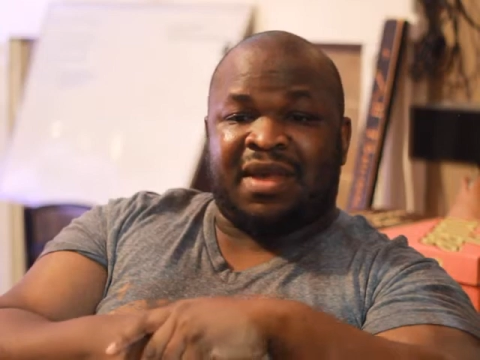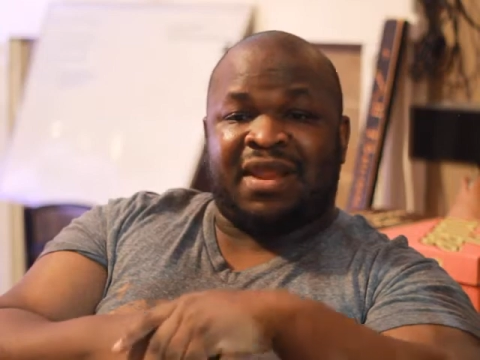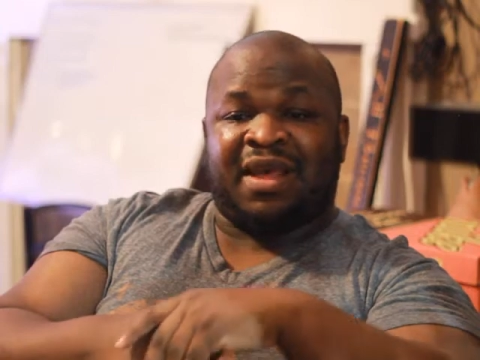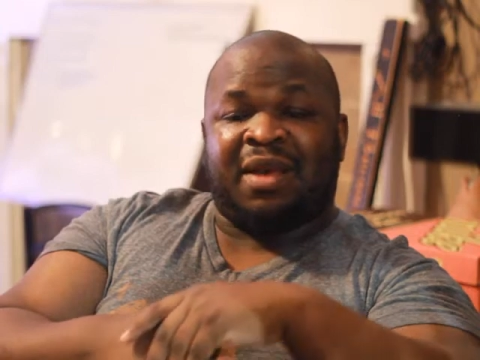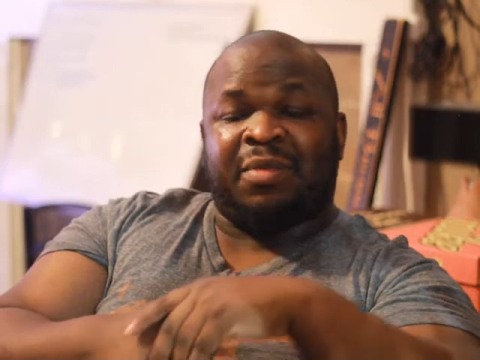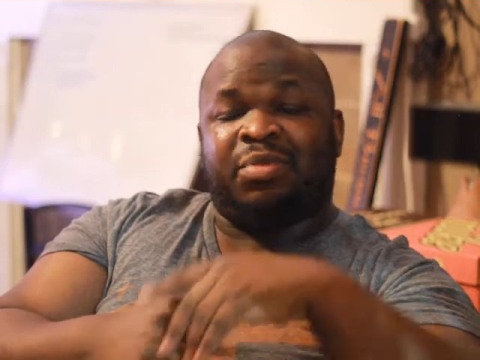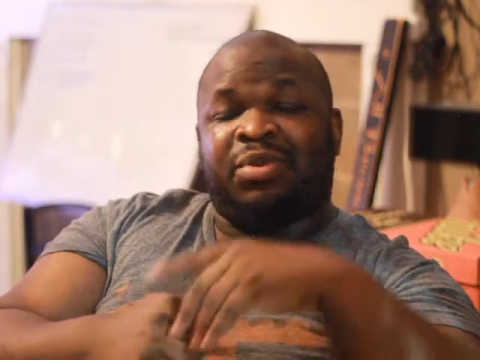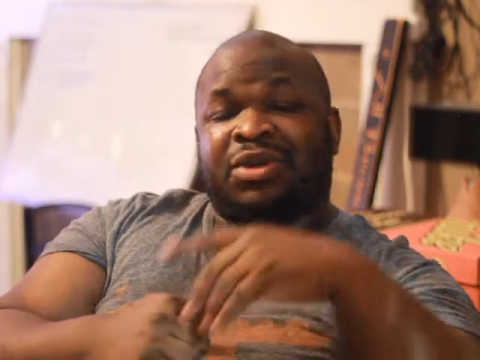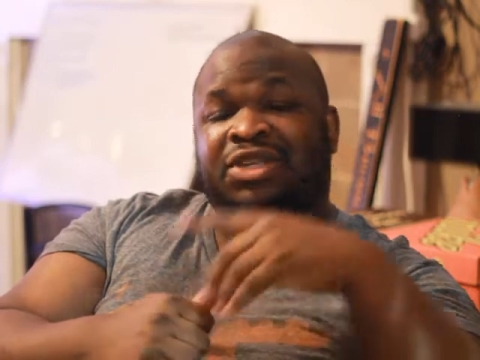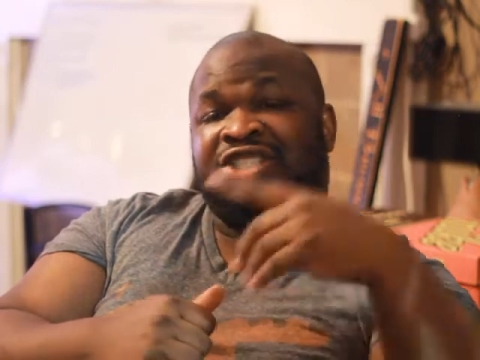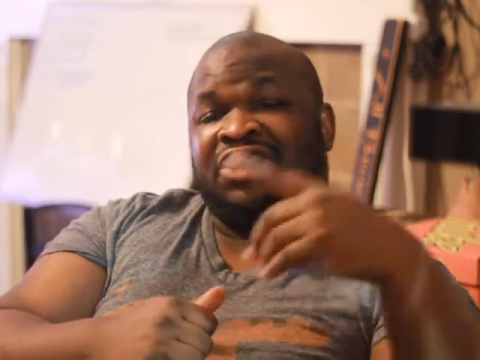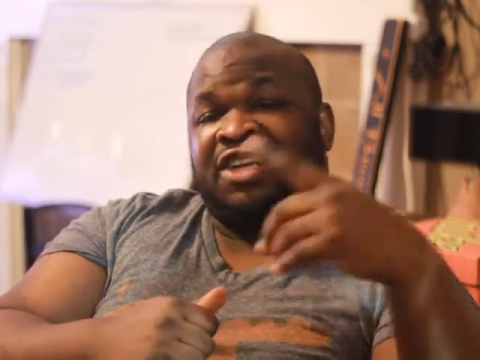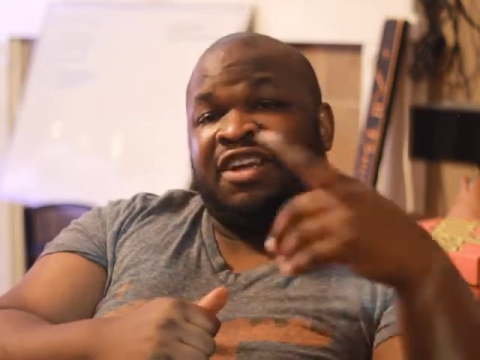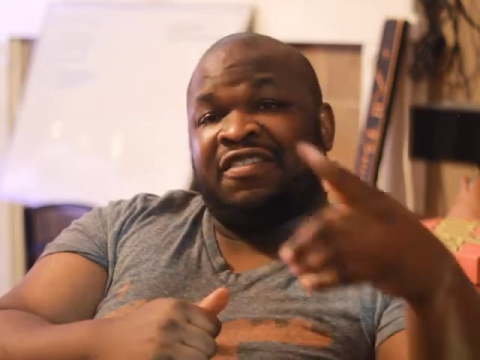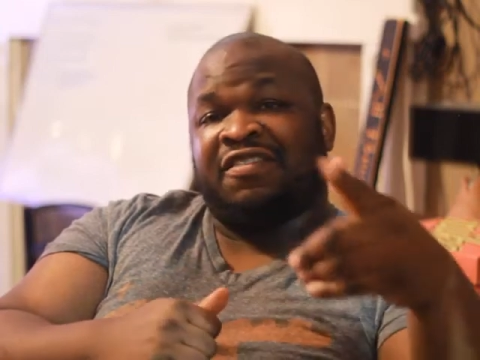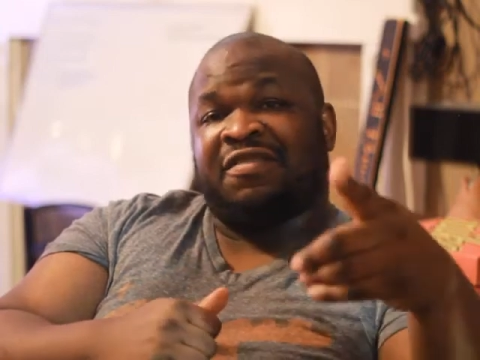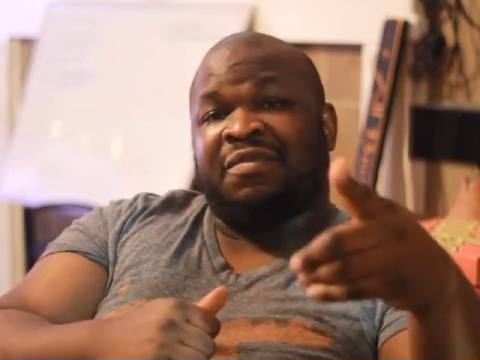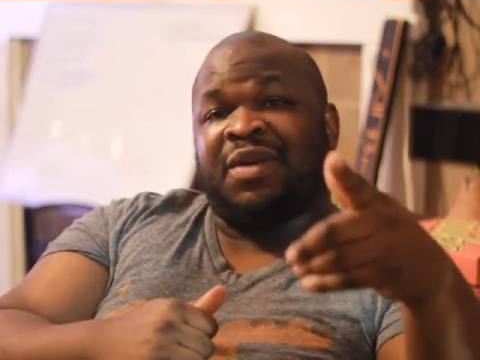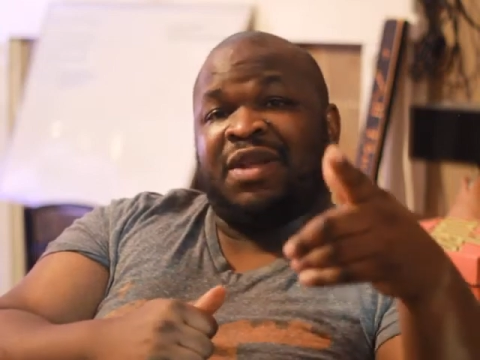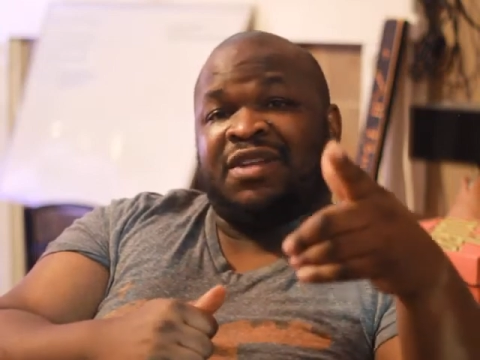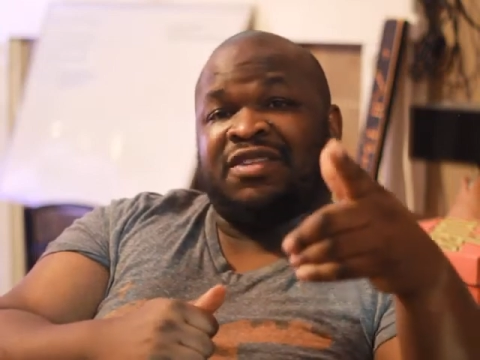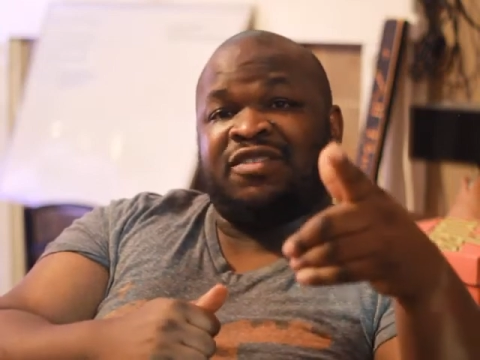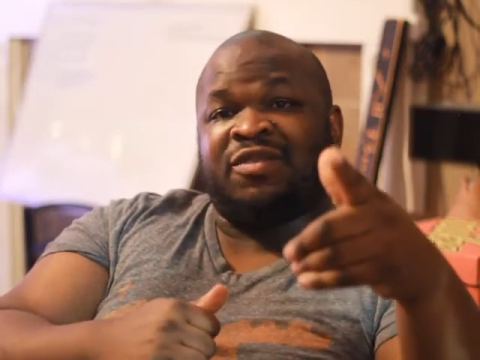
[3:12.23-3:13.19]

I appreciate everybody's